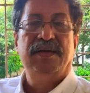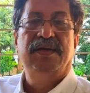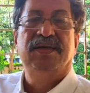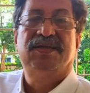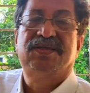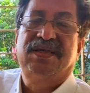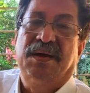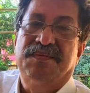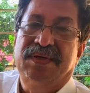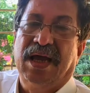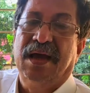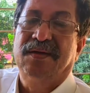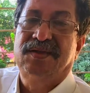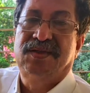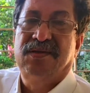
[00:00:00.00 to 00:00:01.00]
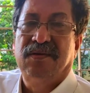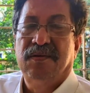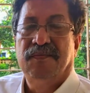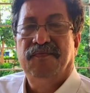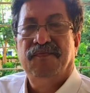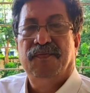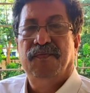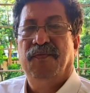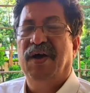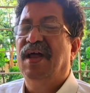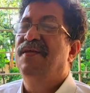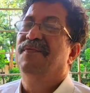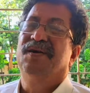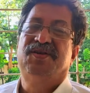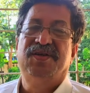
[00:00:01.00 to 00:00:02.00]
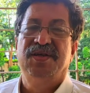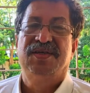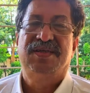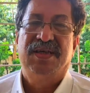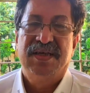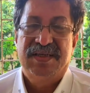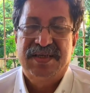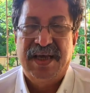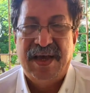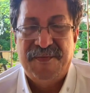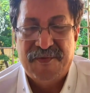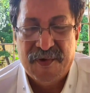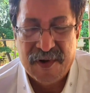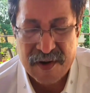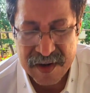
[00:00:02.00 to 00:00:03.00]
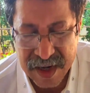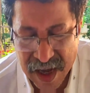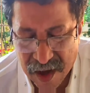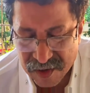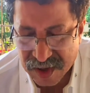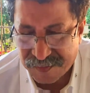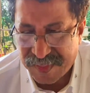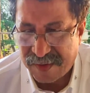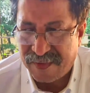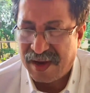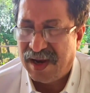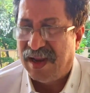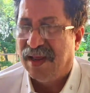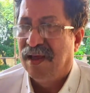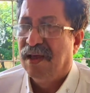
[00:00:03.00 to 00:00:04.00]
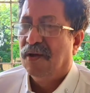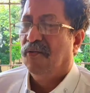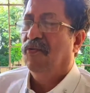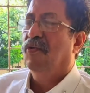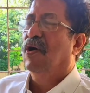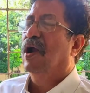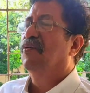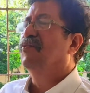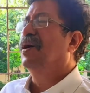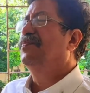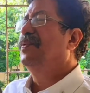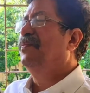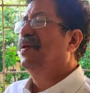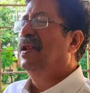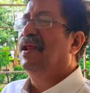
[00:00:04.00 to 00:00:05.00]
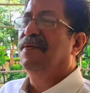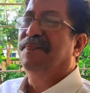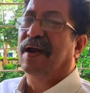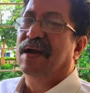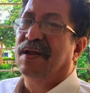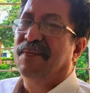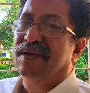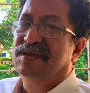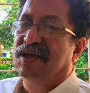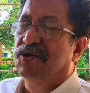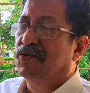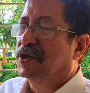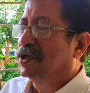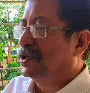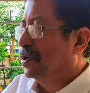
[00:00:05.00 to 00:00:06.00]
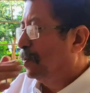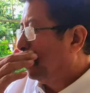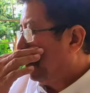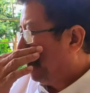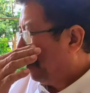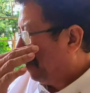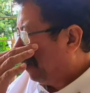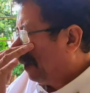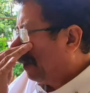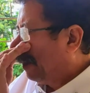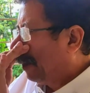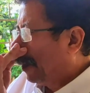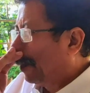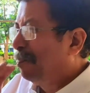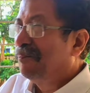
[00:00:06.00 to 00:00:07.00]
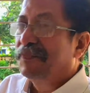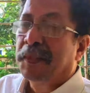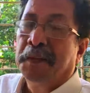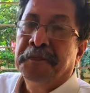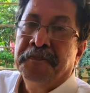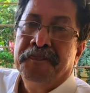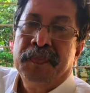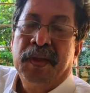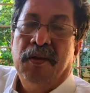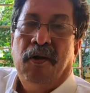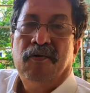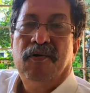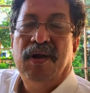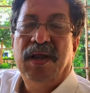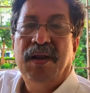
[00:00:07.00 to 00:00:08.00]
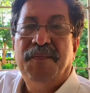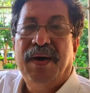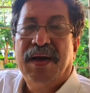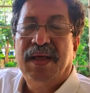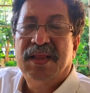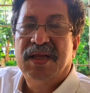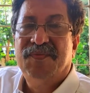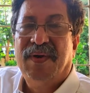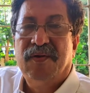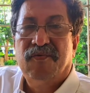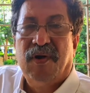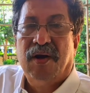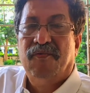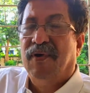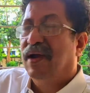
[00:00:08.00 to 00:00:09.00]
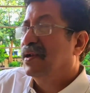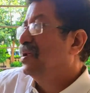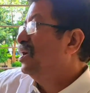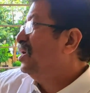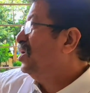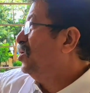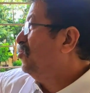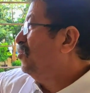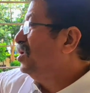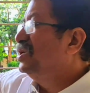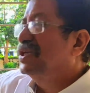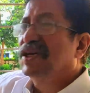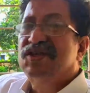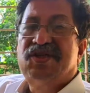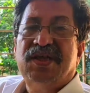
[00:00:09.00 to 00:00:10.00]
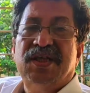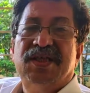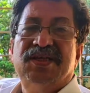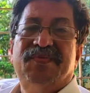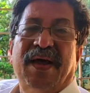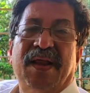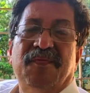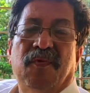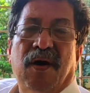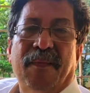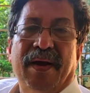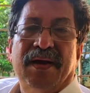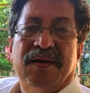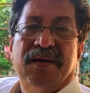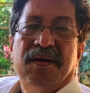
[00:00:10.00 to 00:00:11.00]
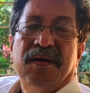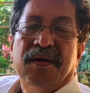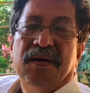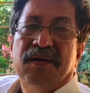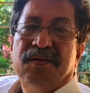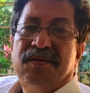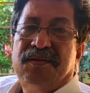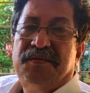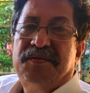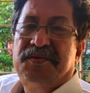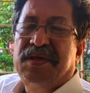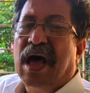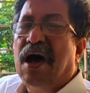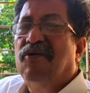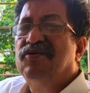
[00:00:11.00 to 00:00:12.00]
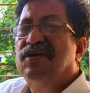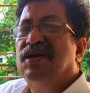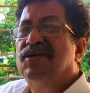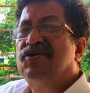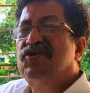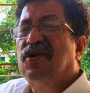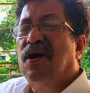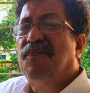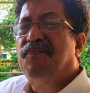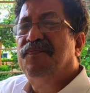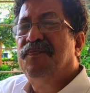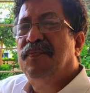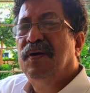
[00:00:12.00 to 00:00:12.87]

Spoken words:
is sometimes very much risky. Say for now the worldwide prevailing pandemic situation, not only in Bangladesh but worldwide. We just see this very moment, thousands of